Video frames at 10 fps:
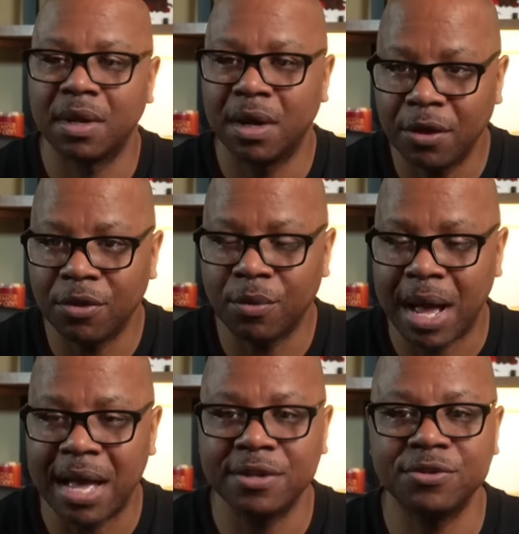
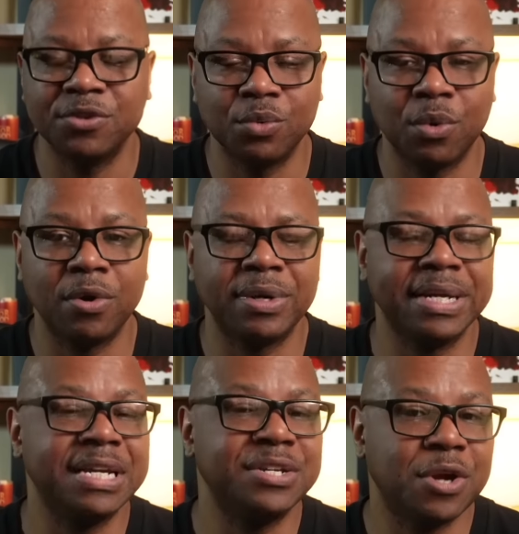Otherwise, the word
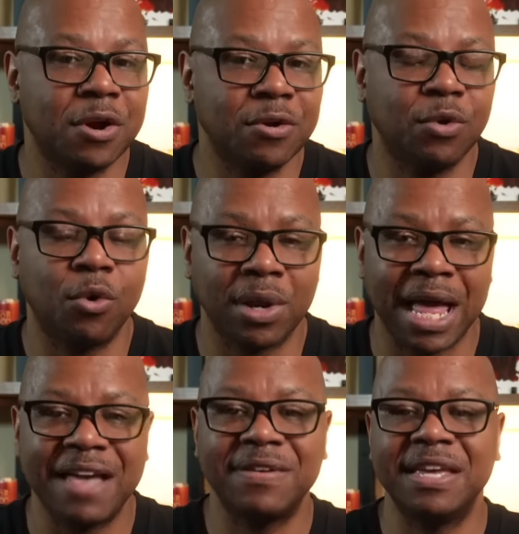eternal or
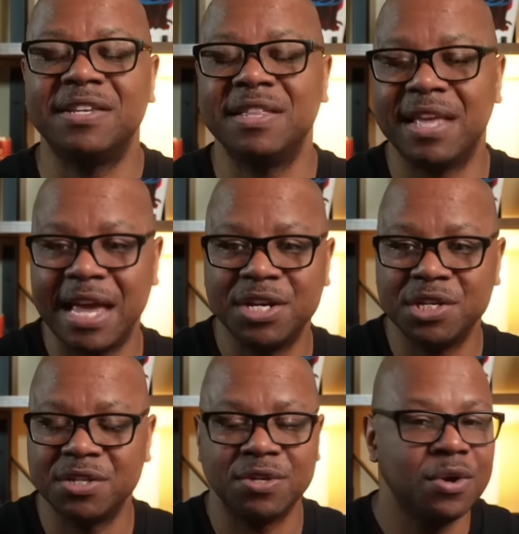life into the
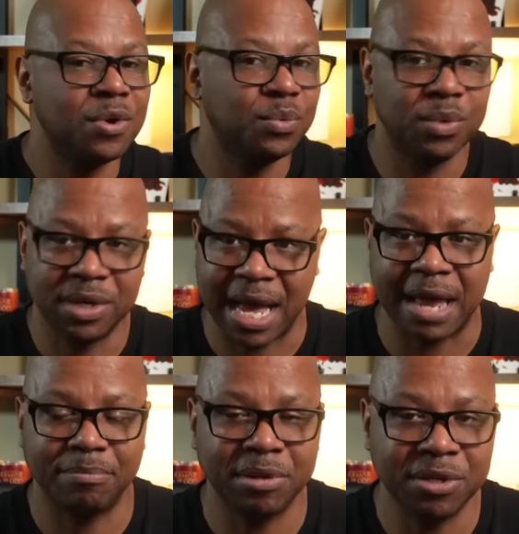ages would
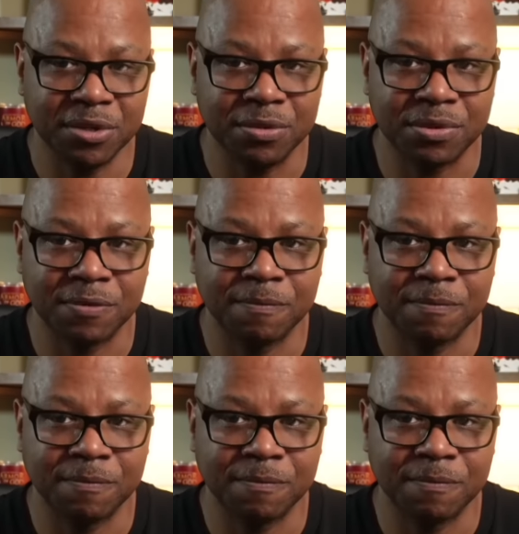not be used.